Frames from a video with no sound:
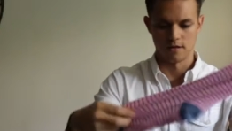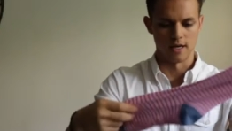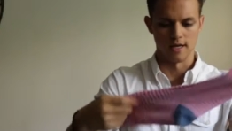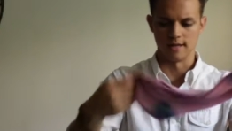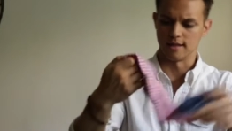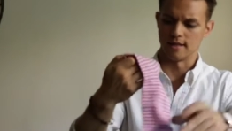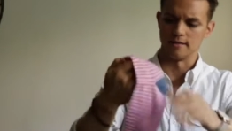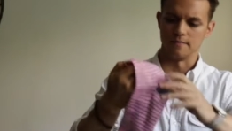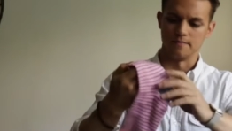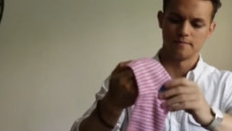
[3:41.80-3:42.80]
And,
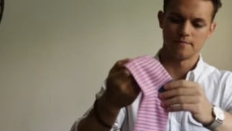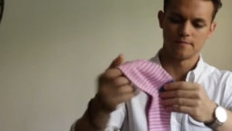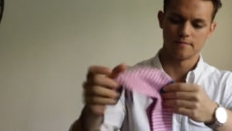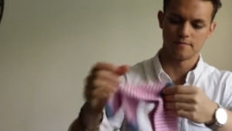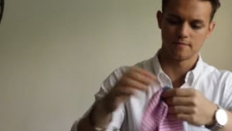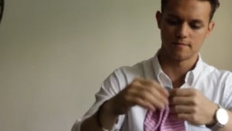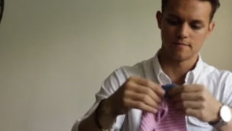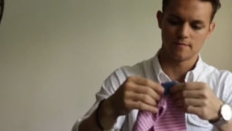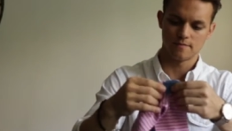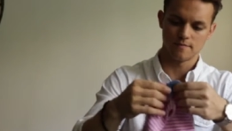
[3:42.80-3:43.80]
um,
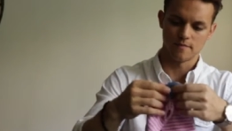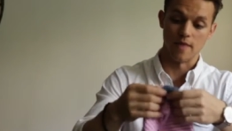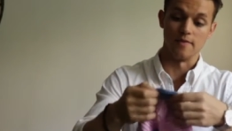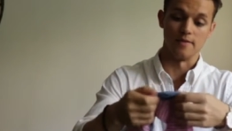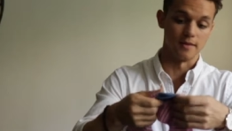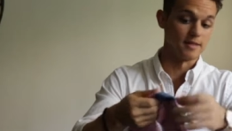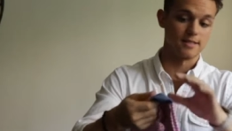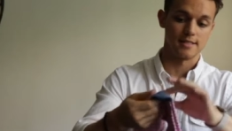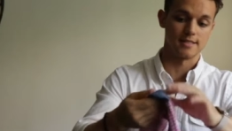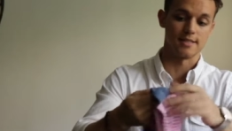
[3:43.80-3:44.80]
and this
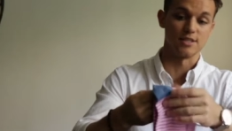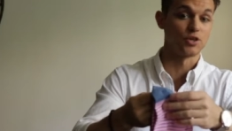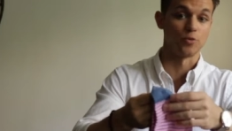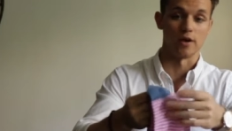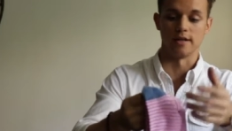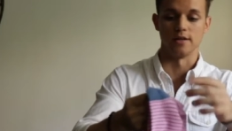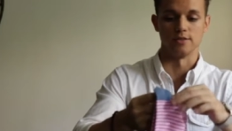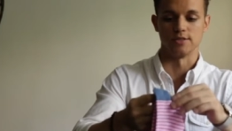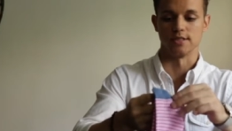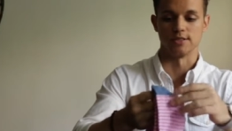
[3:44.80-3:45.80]
stitching right here
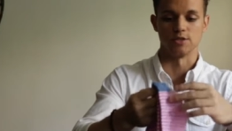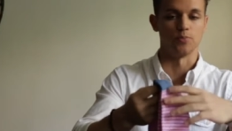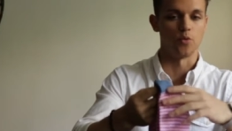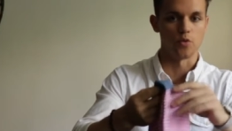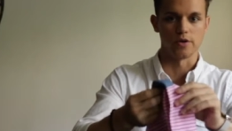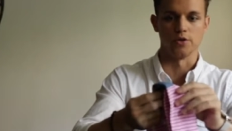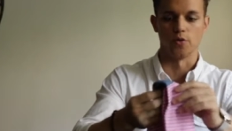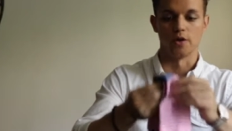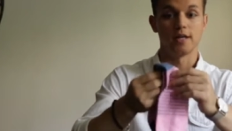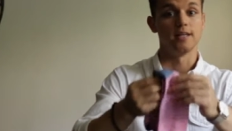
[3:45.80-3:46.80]
is gonna support
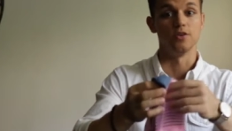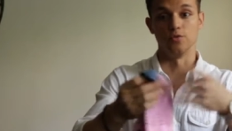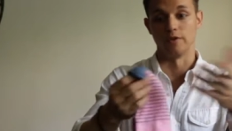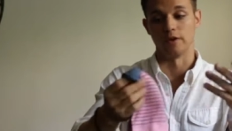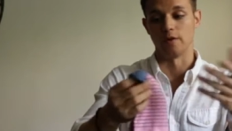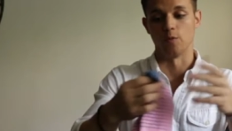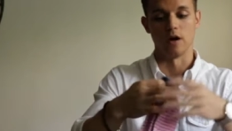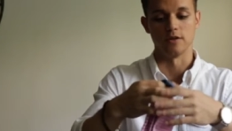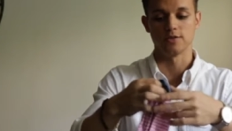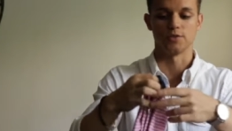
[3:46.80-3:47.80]
your heel very
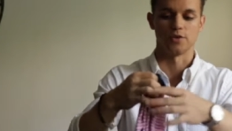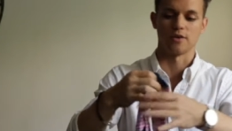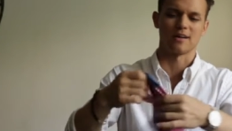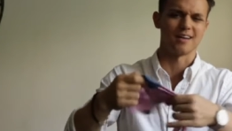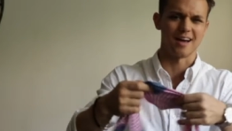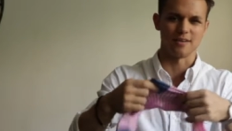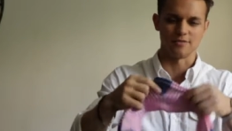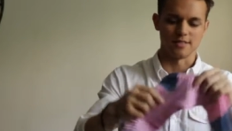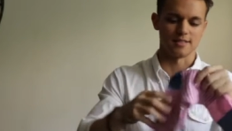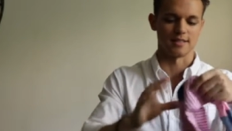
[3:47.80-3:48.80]
well. So you're not gonna have
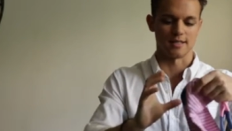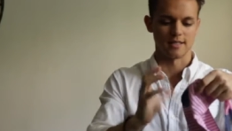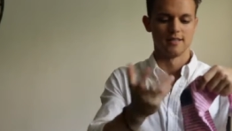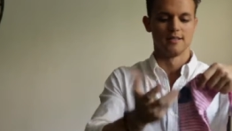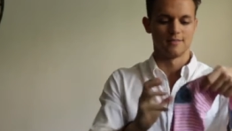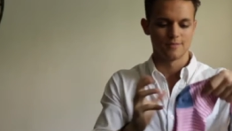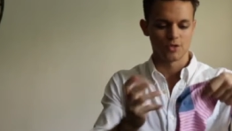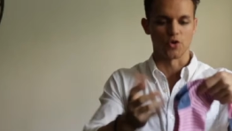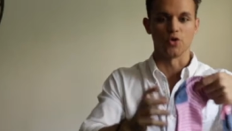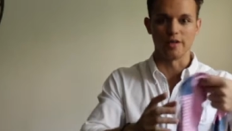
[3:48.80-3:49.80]
this like
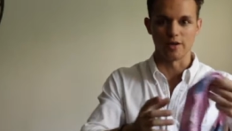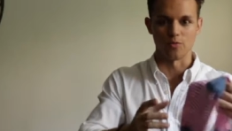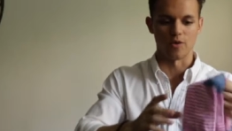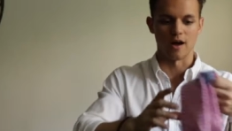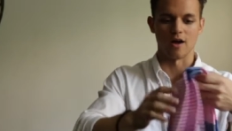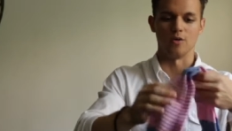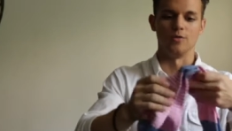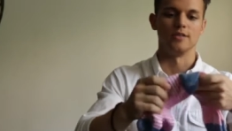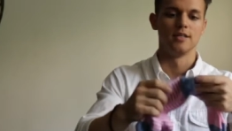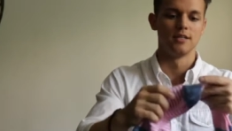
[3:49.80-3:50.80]
turning
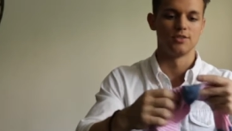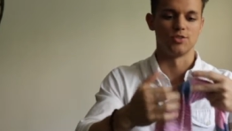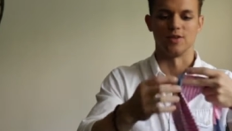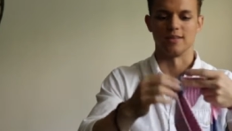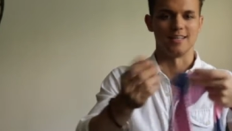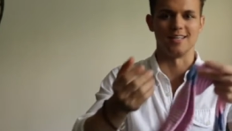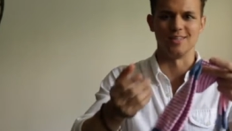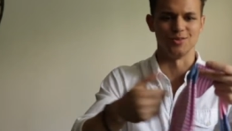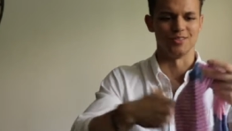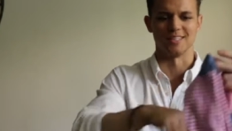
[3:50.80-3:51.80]
around so that the
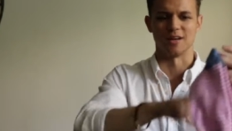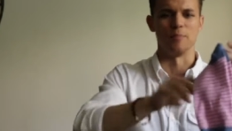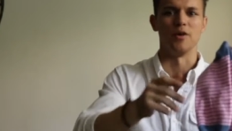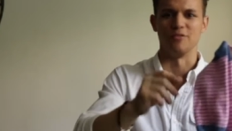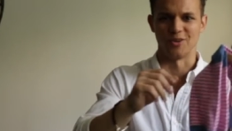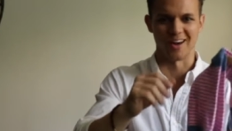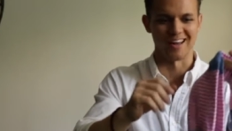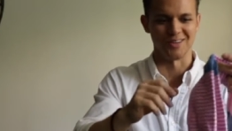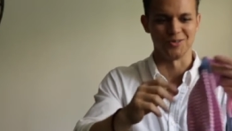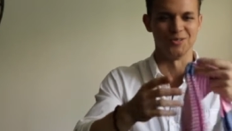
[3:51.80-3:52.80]
heel is like above your
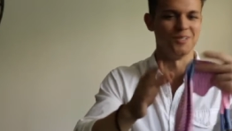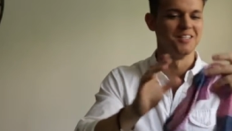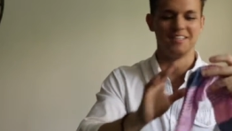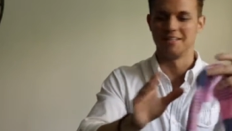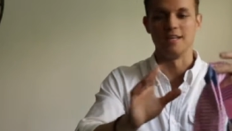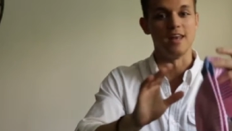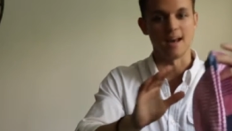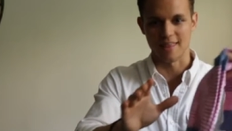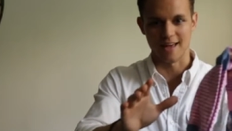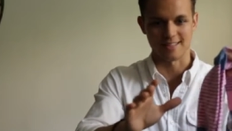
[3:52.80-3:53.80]
ankle.
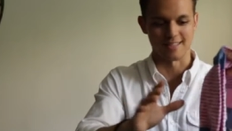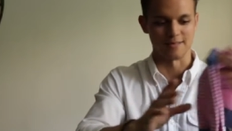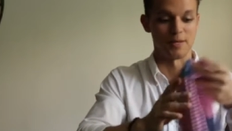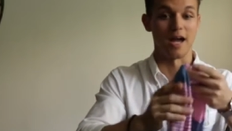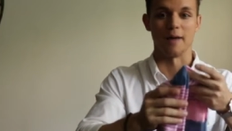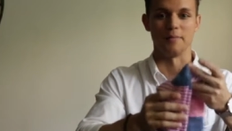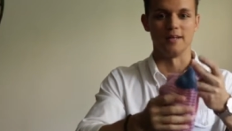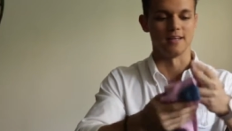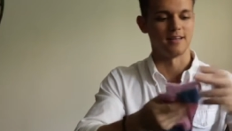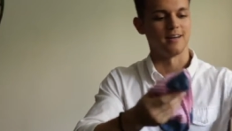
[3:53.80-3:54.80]
None of that's gonna be
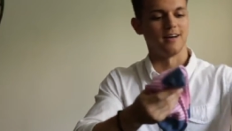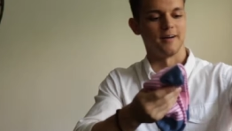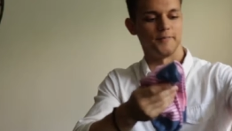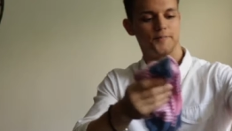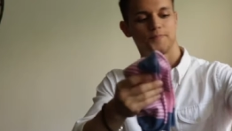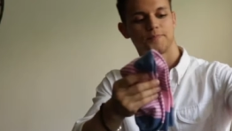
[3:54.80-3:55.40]
happening um,